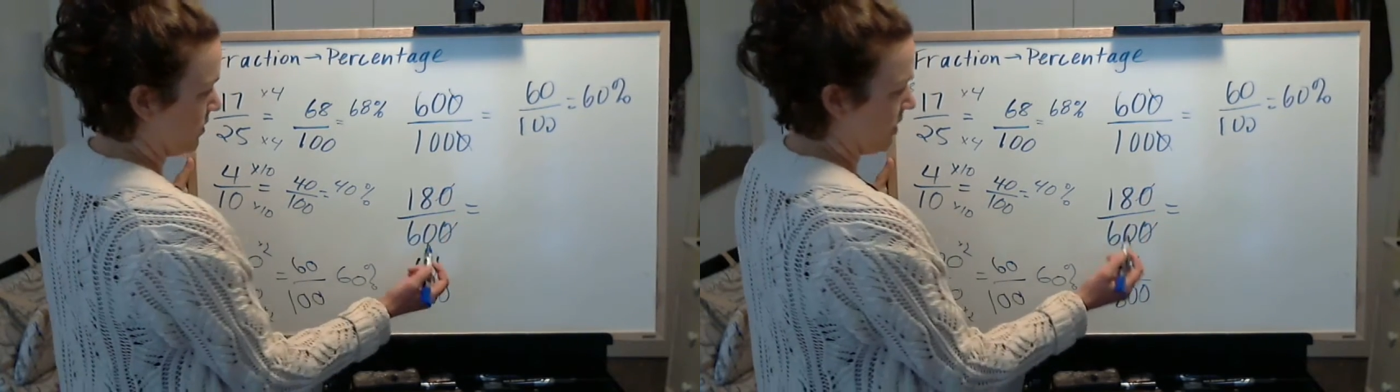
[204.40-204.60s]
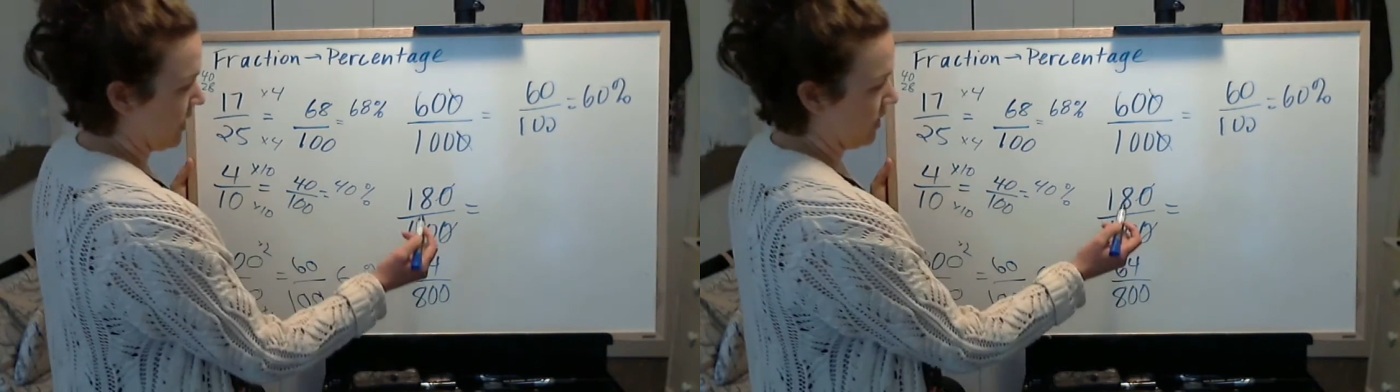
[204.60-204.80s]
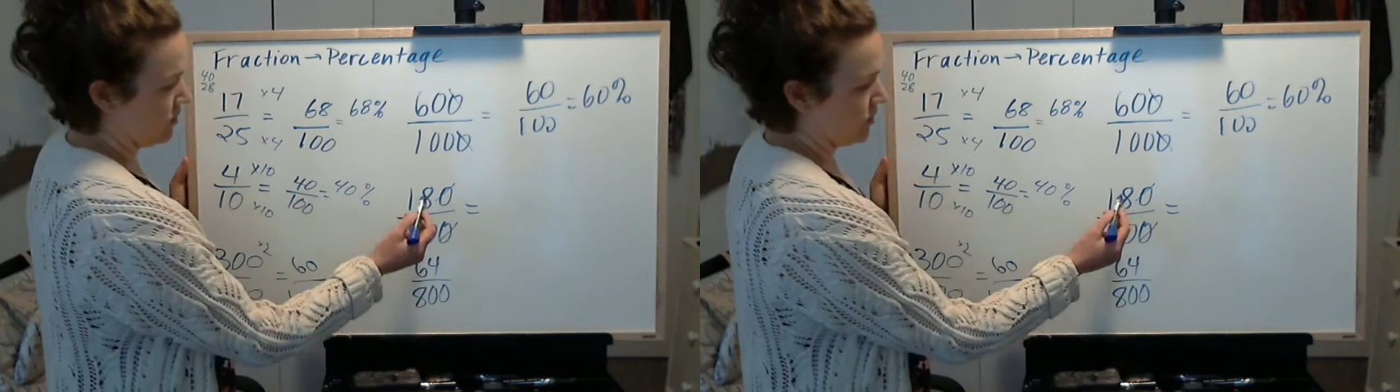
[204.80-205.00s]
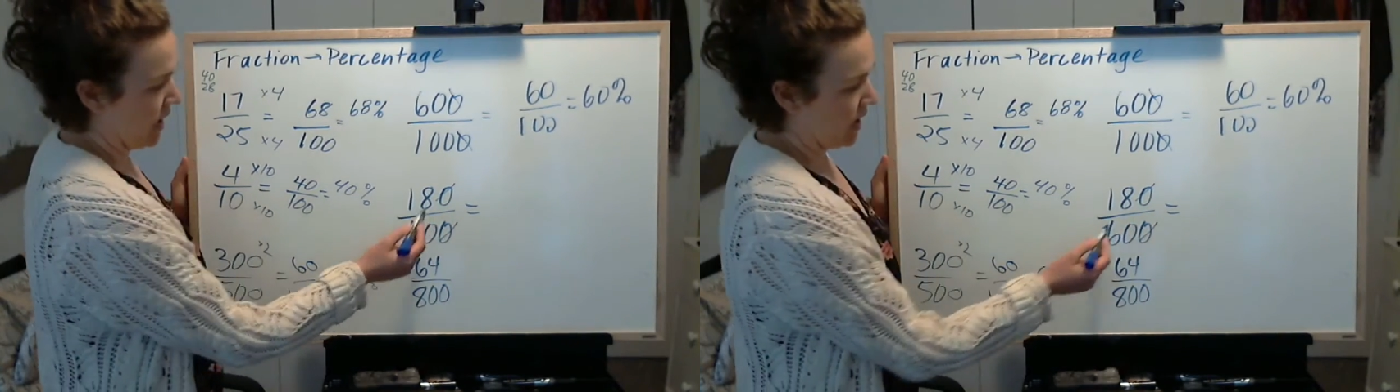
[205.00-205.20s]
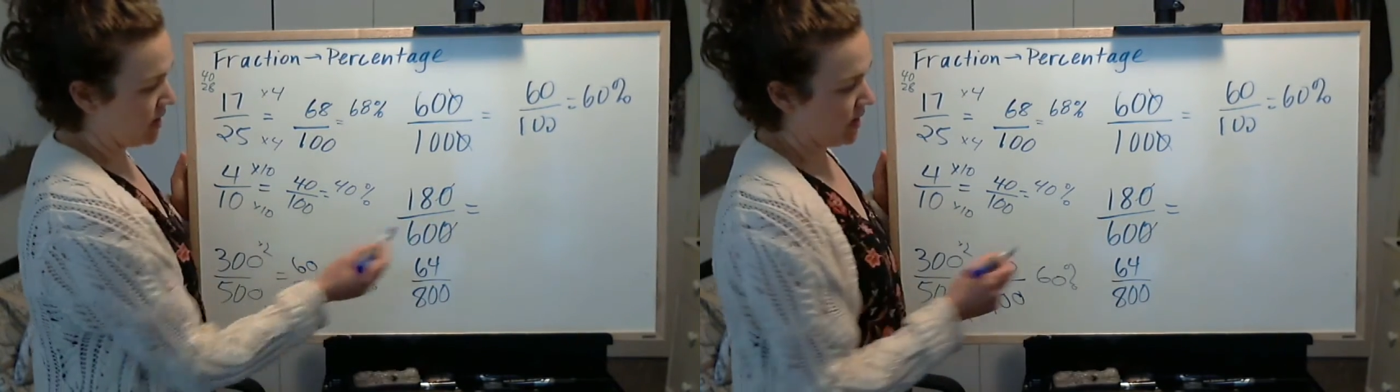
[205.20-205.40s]
that gives me
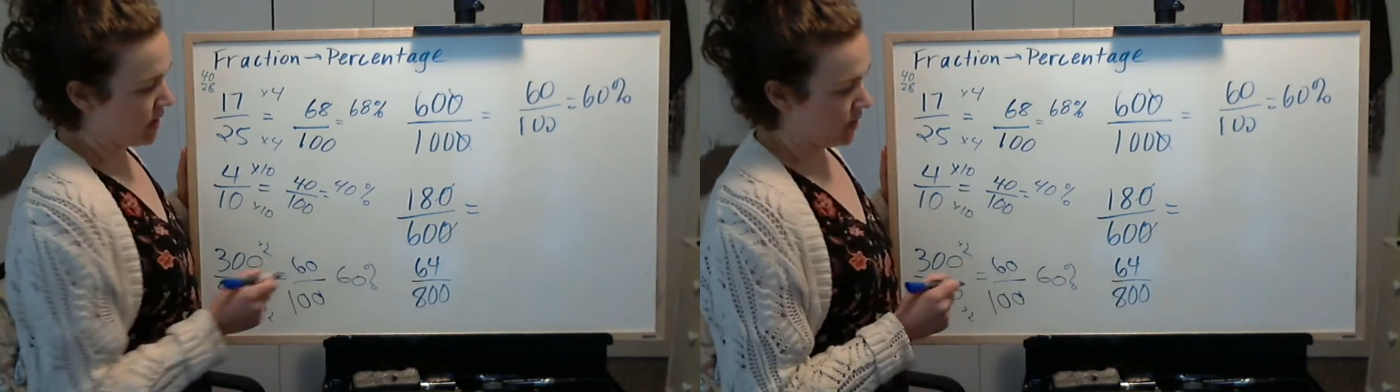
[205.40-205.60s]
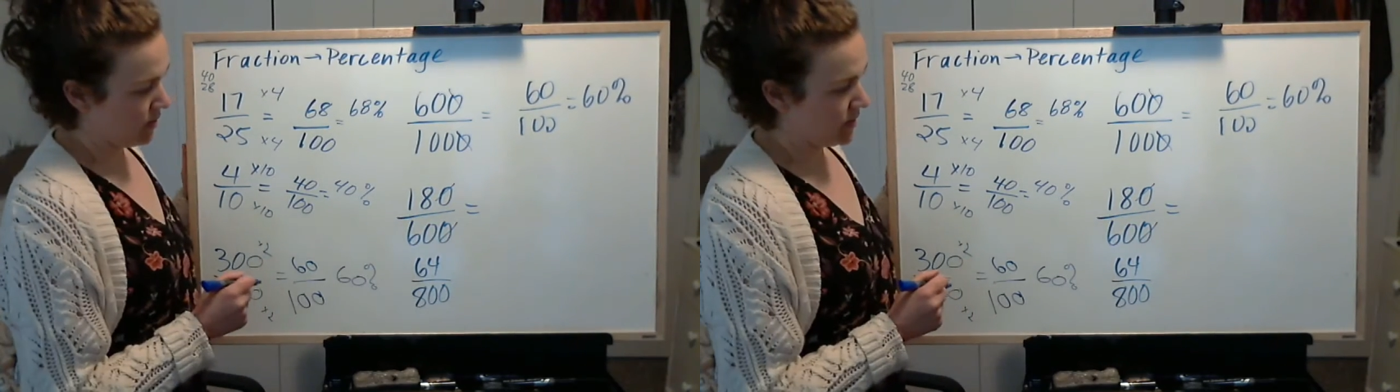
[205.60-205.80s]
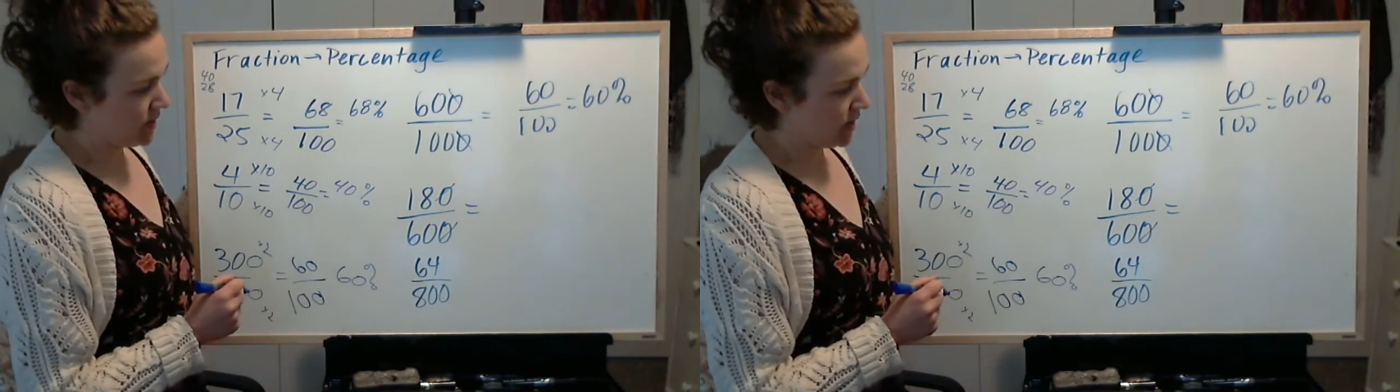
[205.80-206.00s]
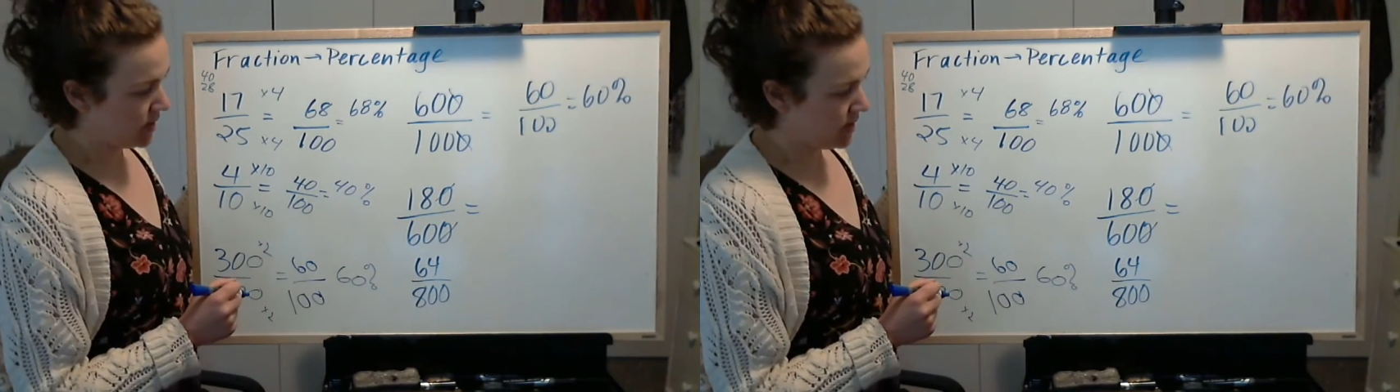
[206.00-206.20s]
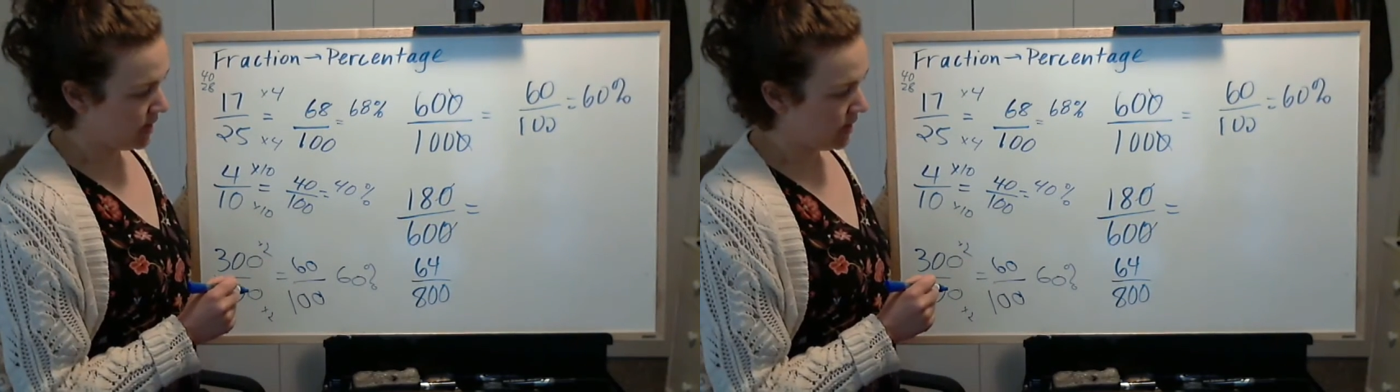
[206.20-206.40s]
18 out of
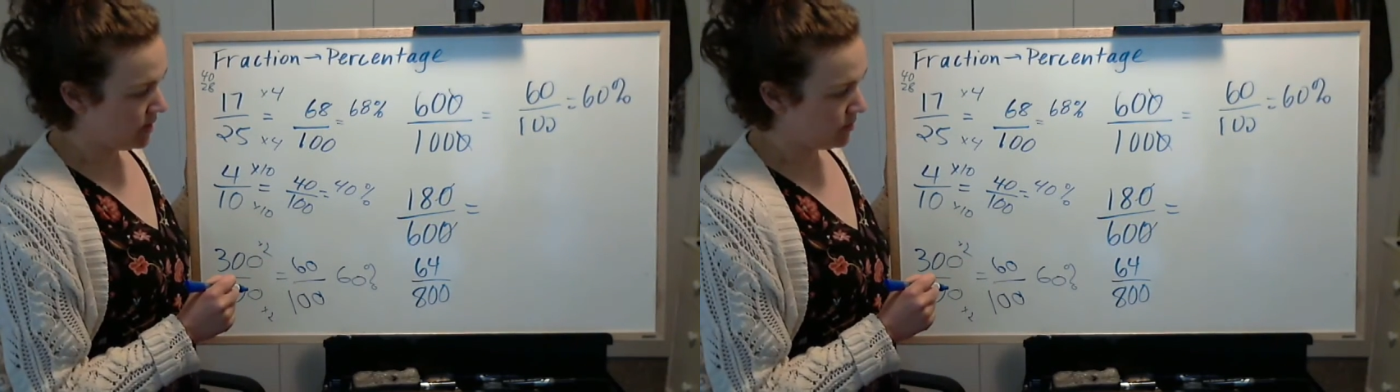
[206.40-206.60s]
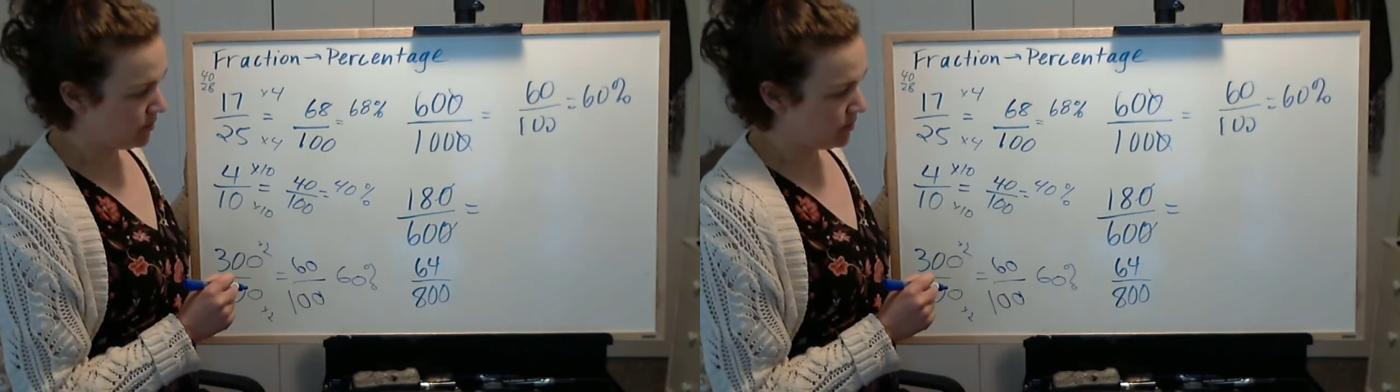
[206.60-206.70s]
60.